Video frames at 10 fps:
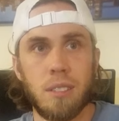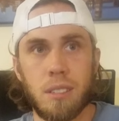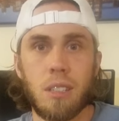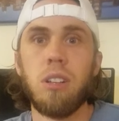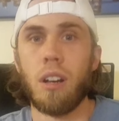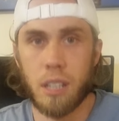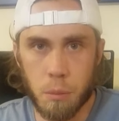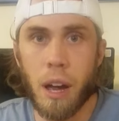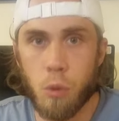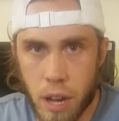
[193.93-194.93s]
clunking
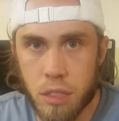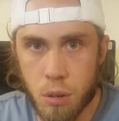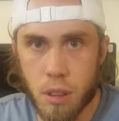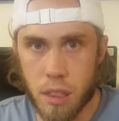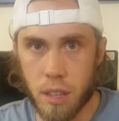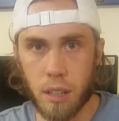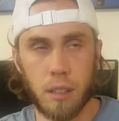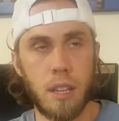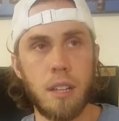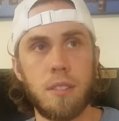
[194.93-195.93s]
my way through the thing.
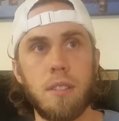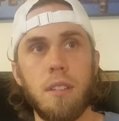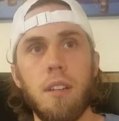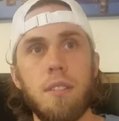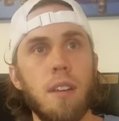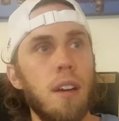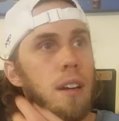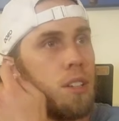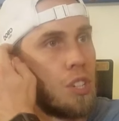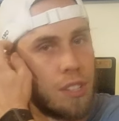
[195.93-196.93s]
It's
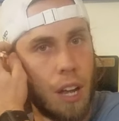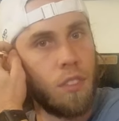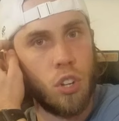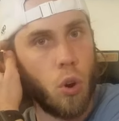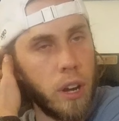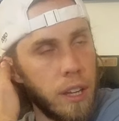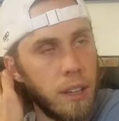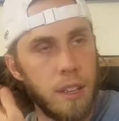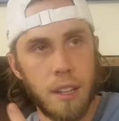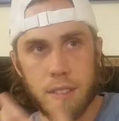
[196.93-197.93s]
just kind of annoying.
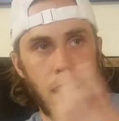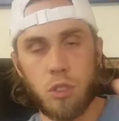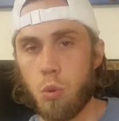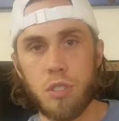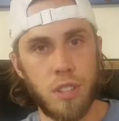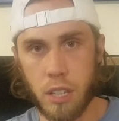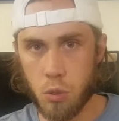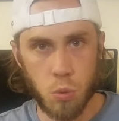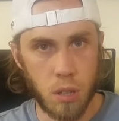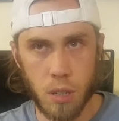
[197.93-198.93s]
It's not the worst thing in the
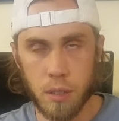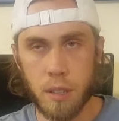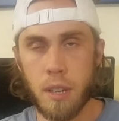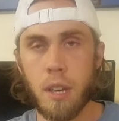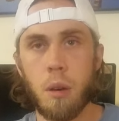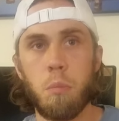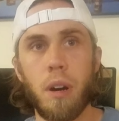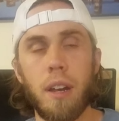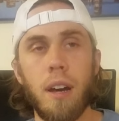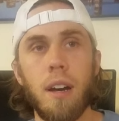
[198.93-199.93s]
world,
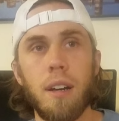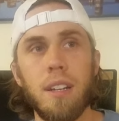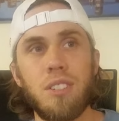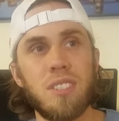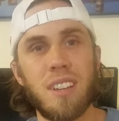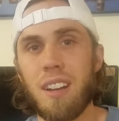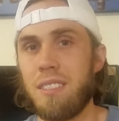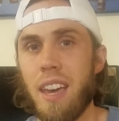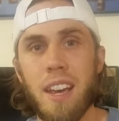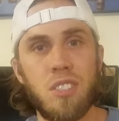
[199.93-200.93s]
but it just kind of
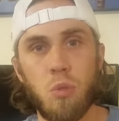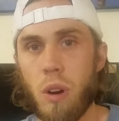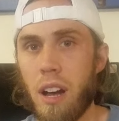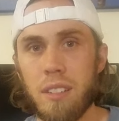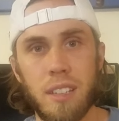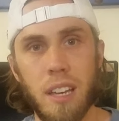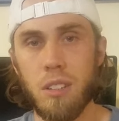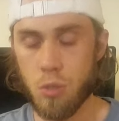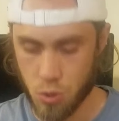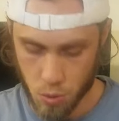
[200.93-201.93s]
takes a while to get
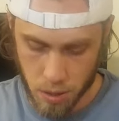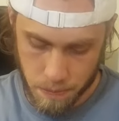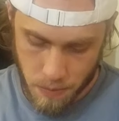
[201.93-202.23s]
used to it.